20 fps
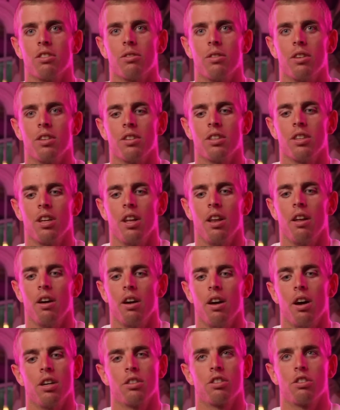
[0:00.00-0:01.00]
sort of said,
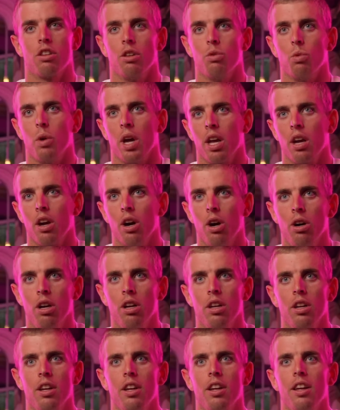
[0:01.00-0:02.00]
hasta luego.
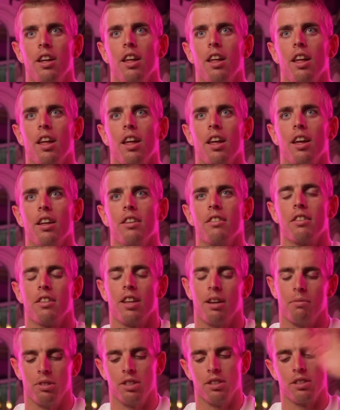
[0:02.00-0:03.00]
And
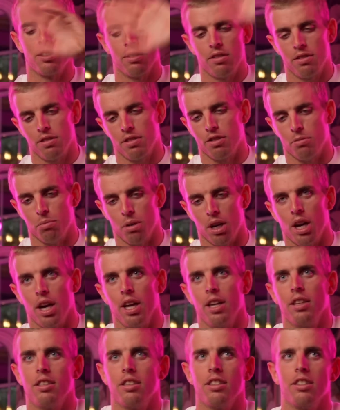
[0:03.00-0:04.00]
that means
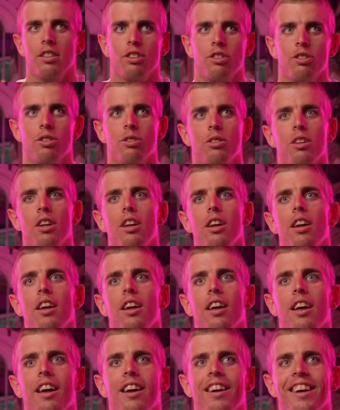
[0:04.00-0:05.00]
goodbye, see you soon,
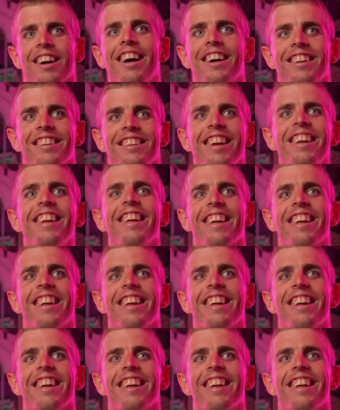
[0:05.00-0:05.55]
and